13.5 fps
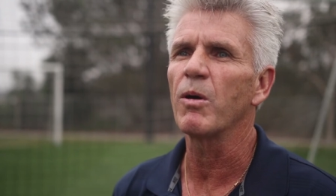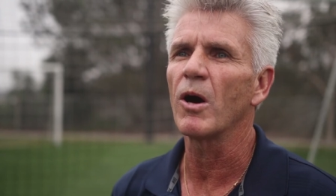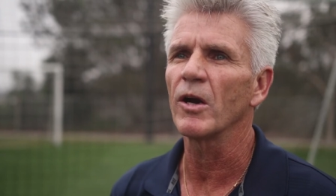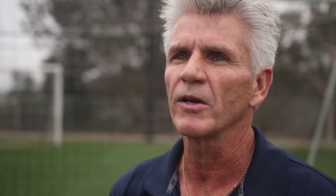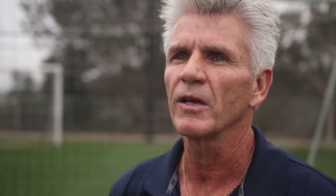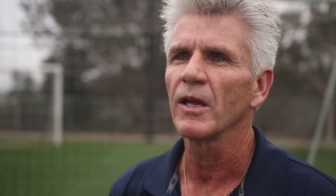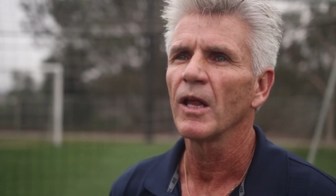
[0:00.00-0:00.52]

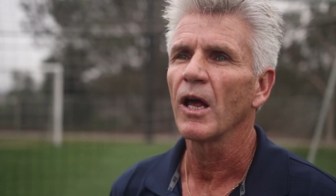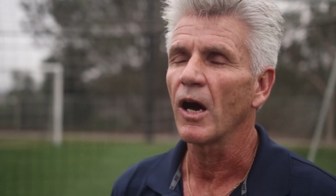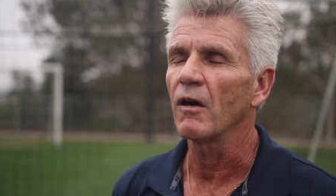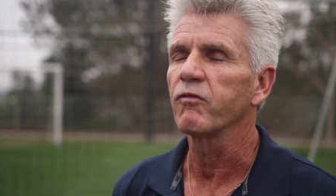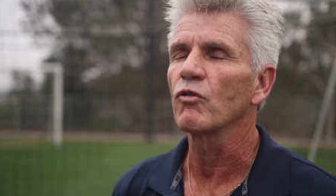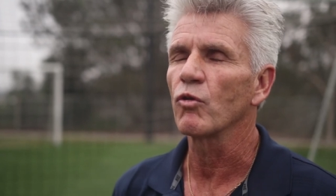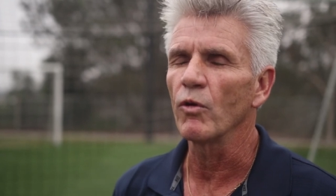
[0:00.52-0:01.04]
part
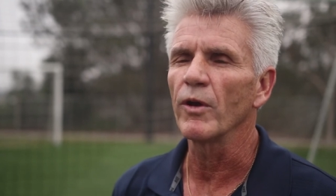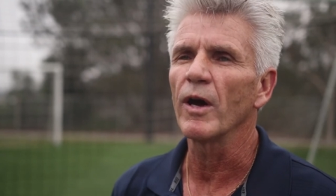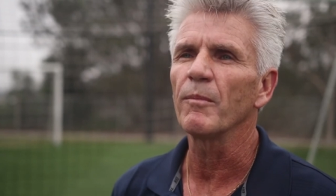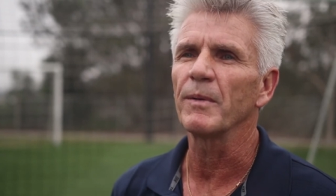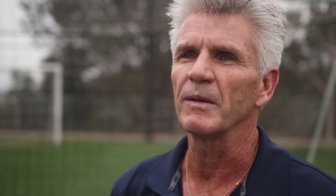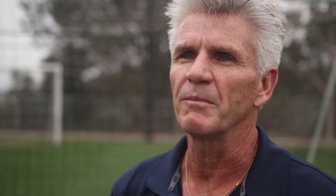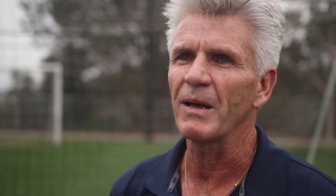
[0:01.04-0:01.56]
of growing
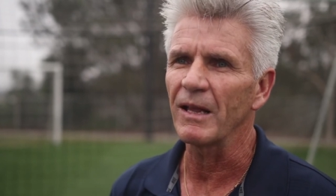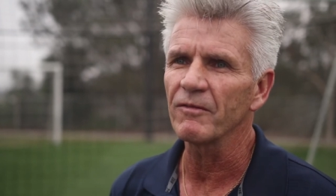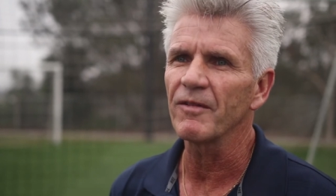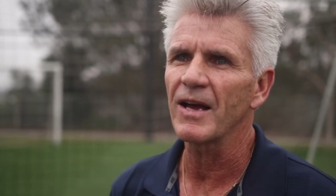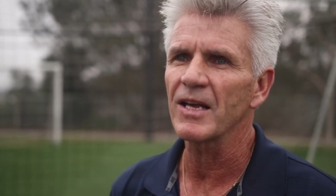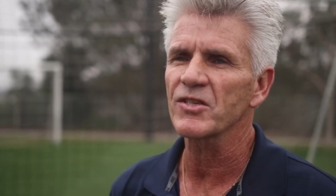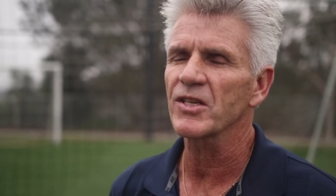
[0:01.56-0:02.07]
up in
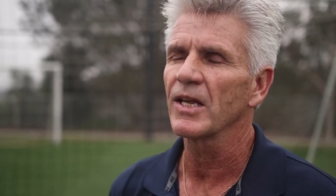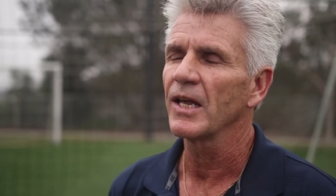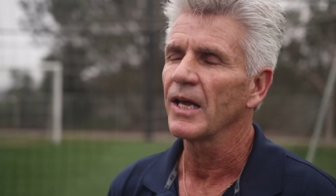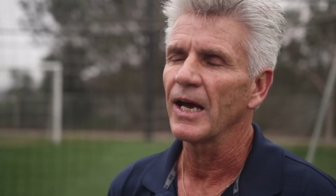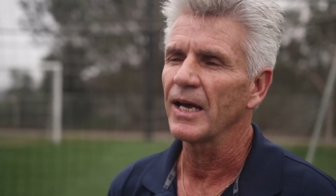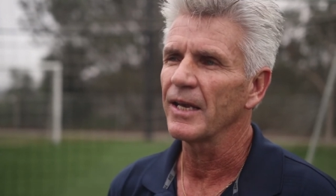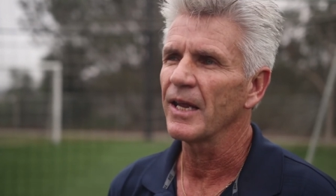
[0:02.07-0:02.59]
Belfast,
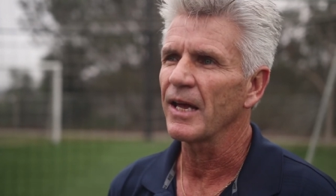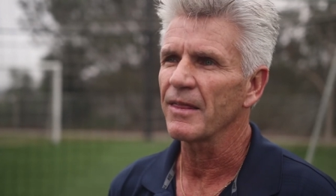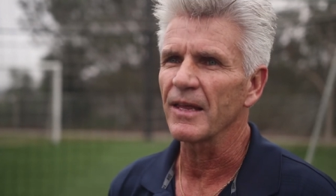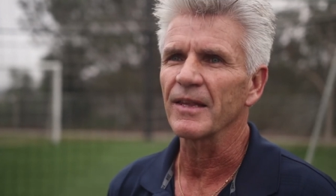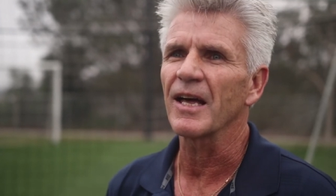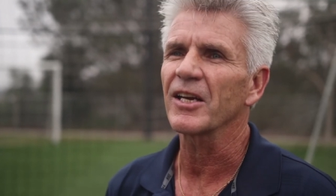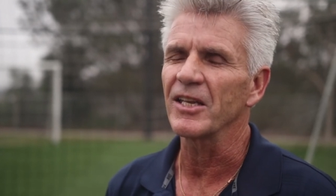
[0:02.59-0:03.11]
and I
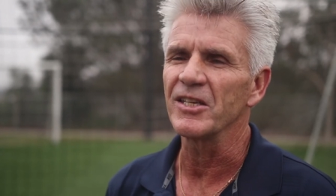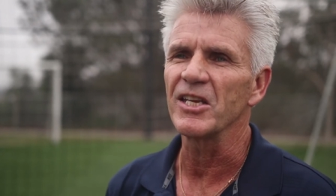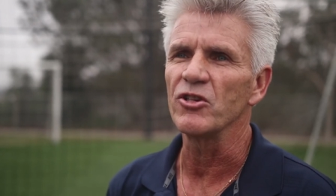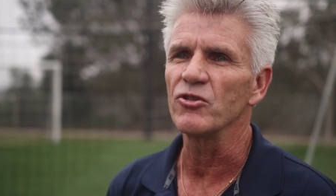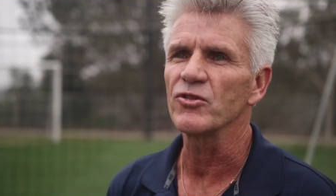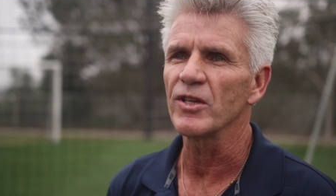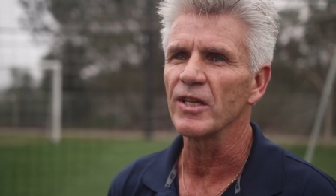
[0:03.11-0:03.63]
think that
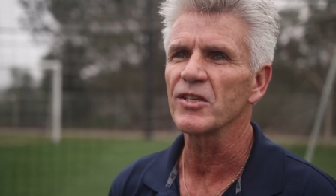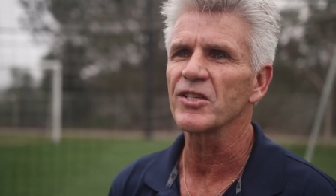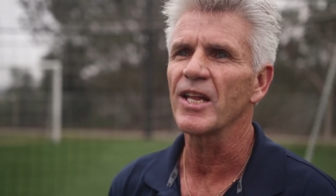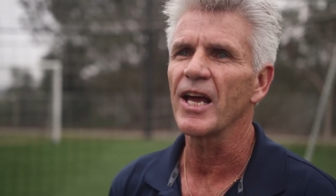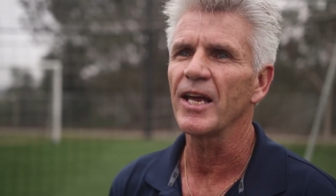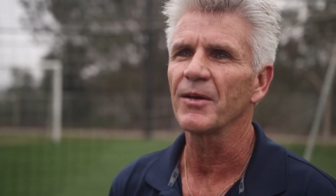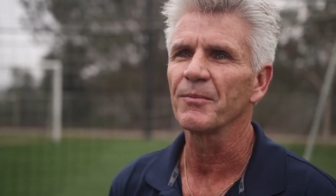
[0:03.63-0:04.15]
continues to this day.